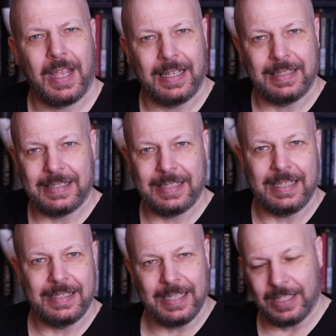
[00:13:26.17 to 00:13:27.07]
and the
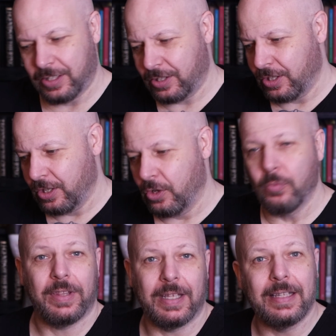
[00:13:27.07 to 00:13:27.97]
sea sits
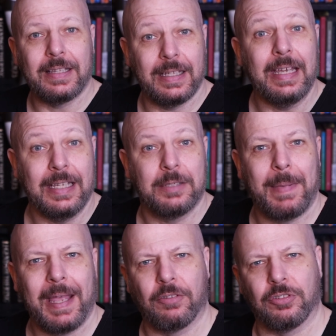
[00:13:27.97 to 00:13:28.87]
within its
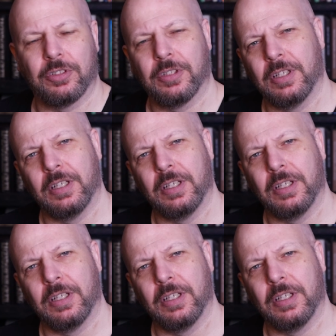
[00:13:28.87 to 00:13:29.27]
bounds.